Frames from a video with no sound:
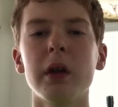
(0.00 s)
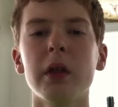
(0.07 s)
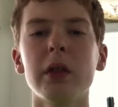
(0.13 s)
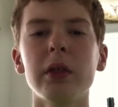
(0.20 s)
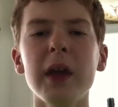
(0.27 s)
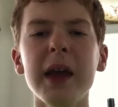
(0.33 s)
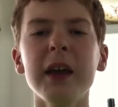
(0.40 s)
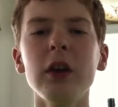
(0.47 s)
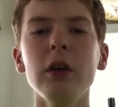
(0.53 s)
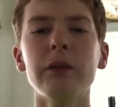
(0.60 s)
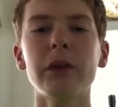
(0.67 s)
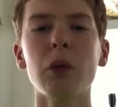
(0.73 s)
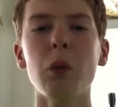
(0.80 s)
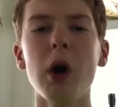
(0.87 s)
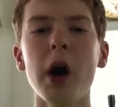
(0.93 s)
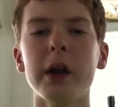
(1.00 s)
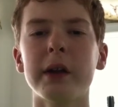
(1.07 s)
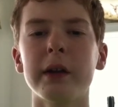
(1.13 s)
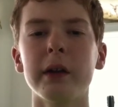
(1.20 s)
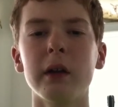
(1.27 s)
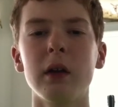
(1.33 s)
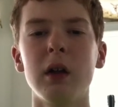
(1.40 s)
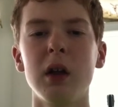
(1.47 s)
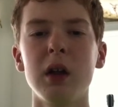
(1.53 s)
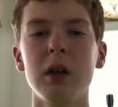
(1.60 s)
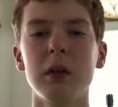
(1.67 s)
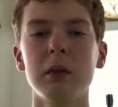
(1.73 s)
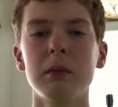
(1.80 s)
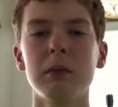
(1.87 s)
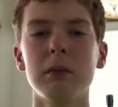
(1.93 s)
Thank you for watching.
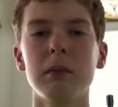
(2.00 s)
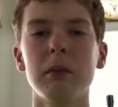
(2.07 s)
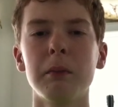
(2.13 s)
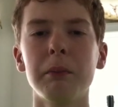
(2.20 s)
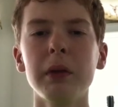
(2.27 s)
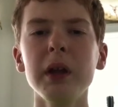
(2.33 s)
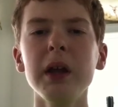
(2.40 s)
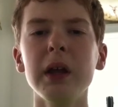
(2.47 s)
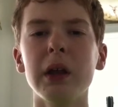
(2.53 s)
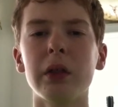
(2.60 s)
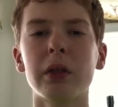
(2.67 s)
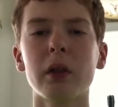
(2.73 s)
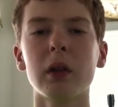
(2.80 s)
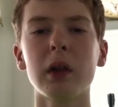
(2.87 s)
Please